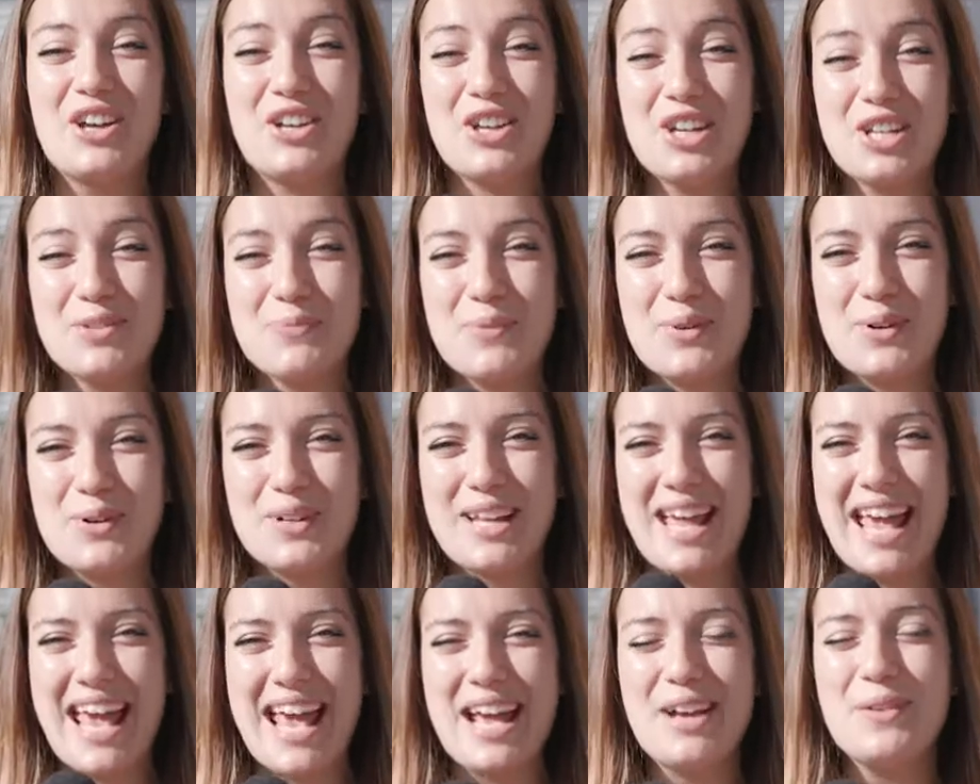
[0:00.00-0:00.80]
Good
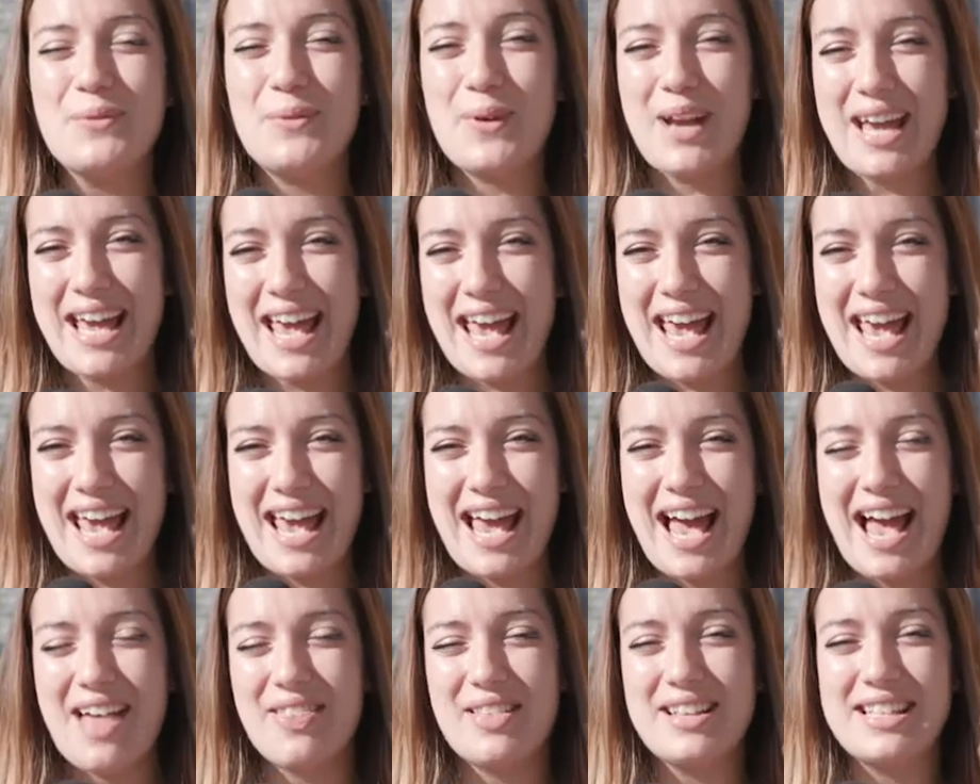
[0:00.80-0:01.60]
morning. We're here
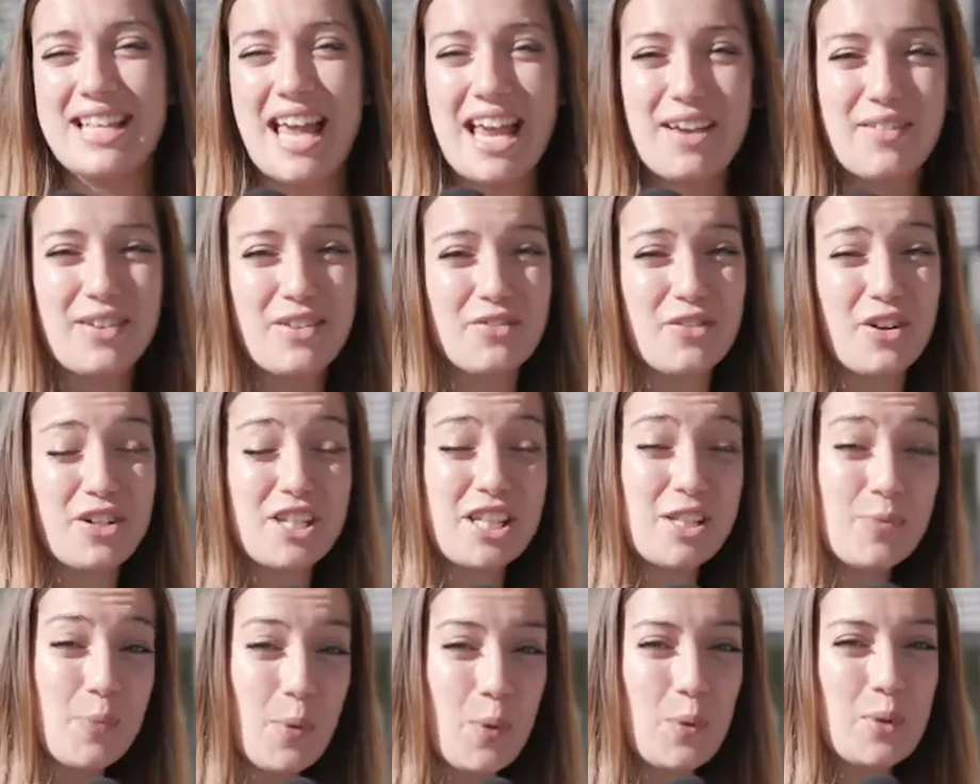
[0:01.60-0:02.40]
at the David Ross
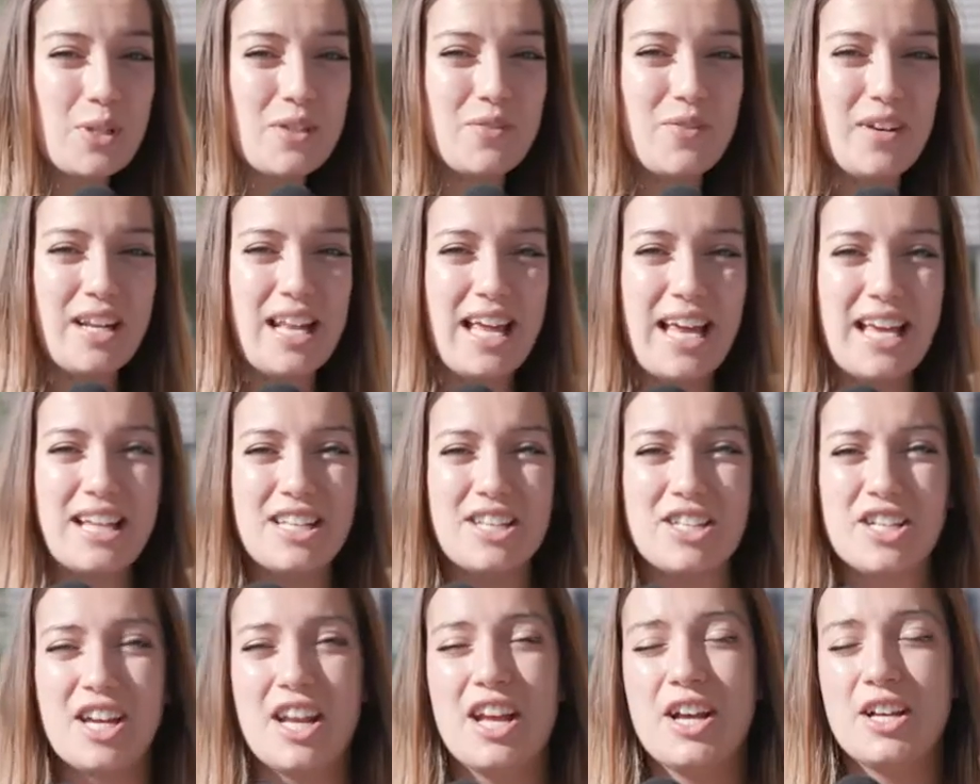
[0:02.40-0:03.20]
Sports
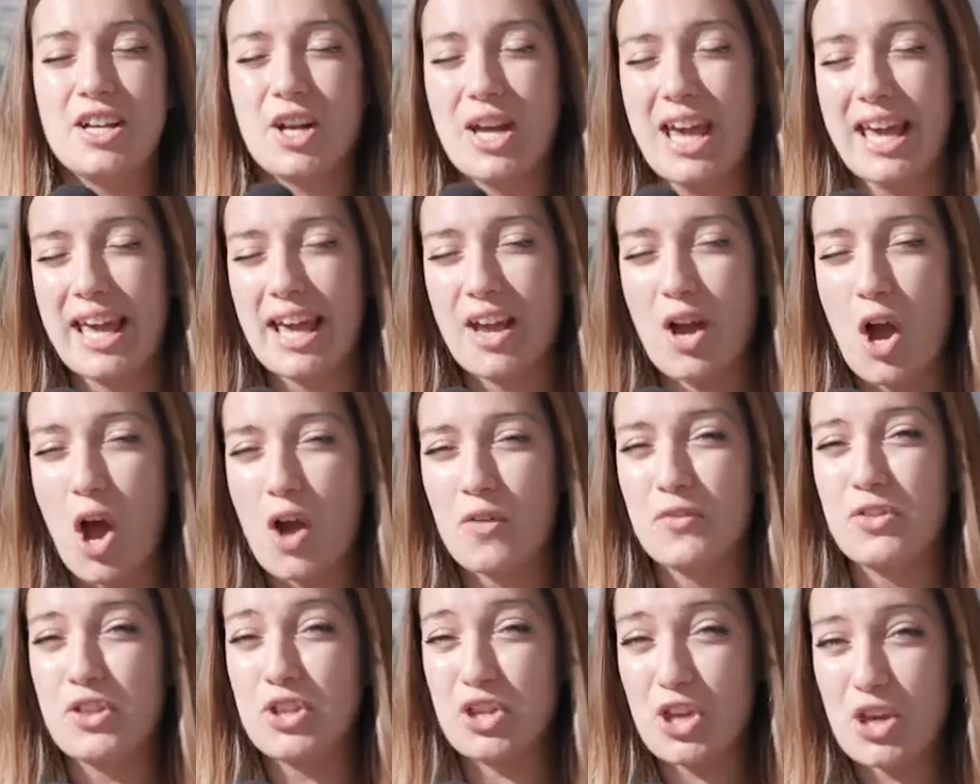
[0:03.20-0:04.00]
Village, kicking
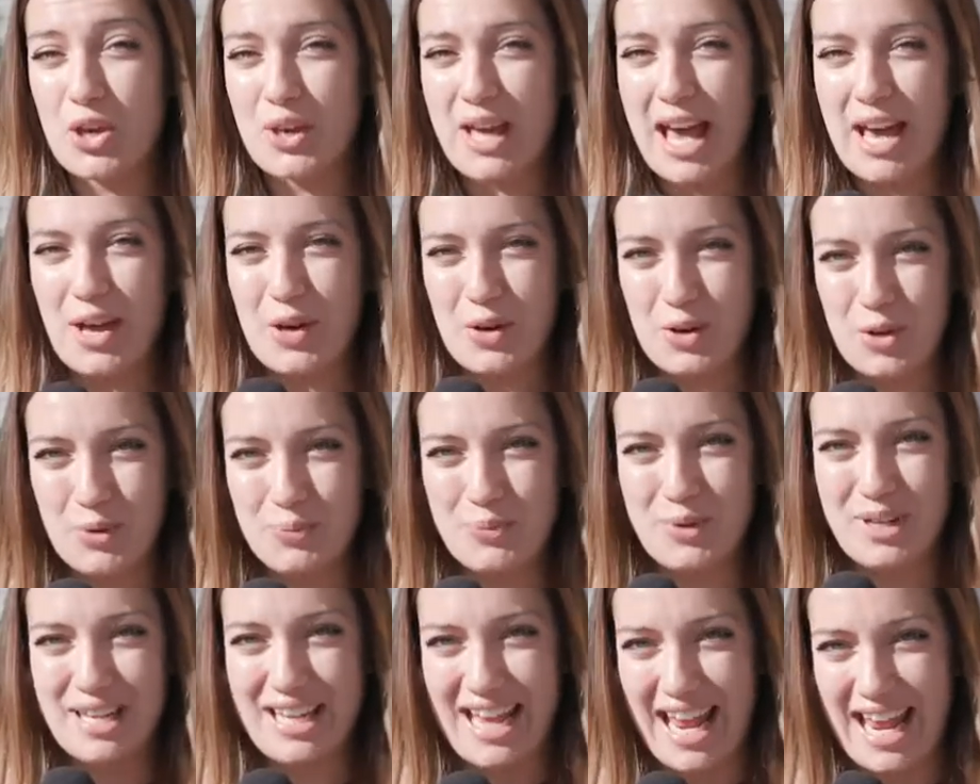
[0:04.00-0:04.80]
off the UK
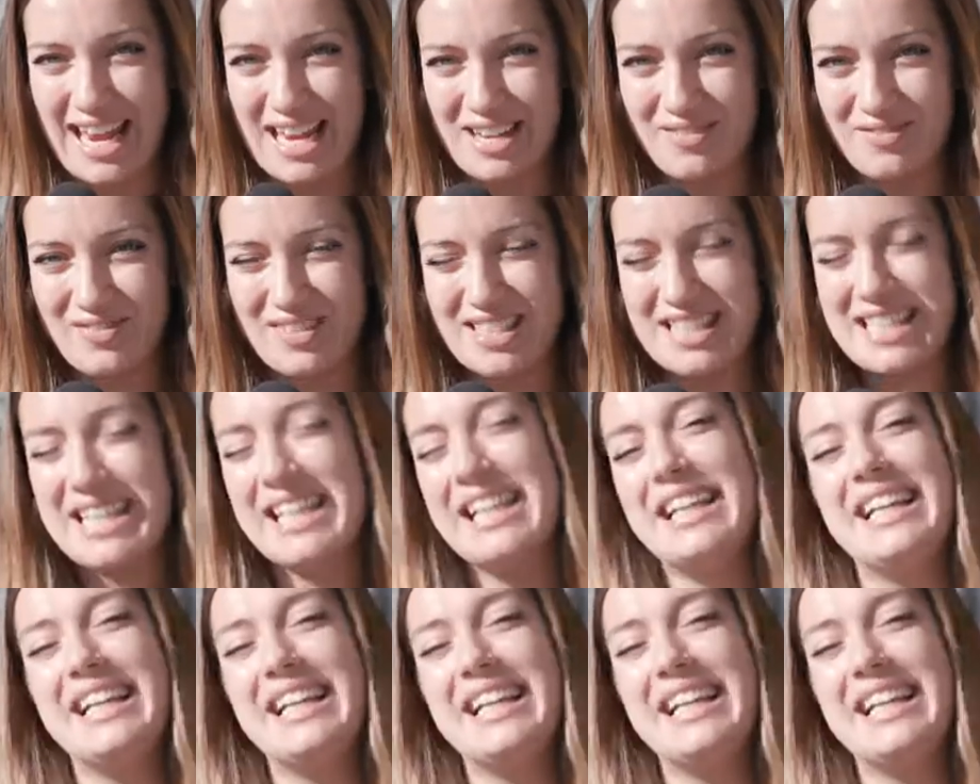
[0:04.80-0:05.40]
Corporate Games.